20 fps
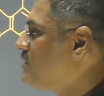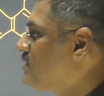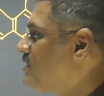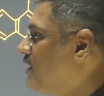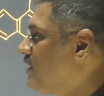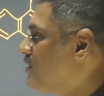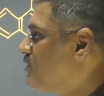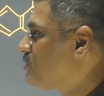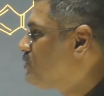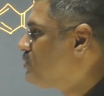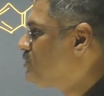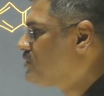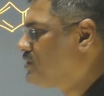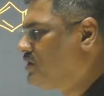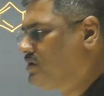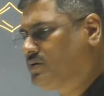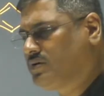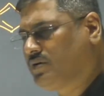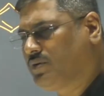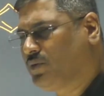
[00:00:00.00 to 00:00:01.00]
CH2,
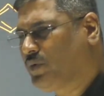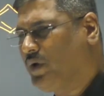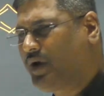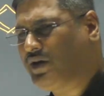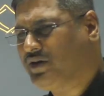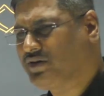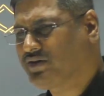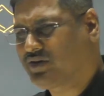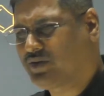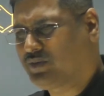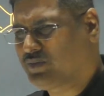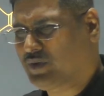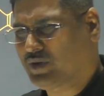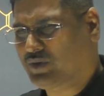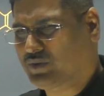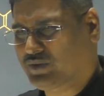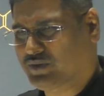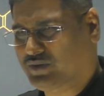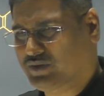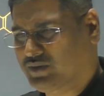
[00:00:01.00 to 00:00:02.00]
CH. Very
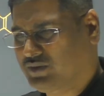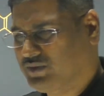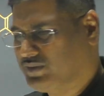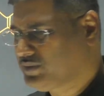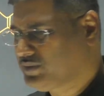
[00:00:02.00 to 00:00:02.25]
simple question.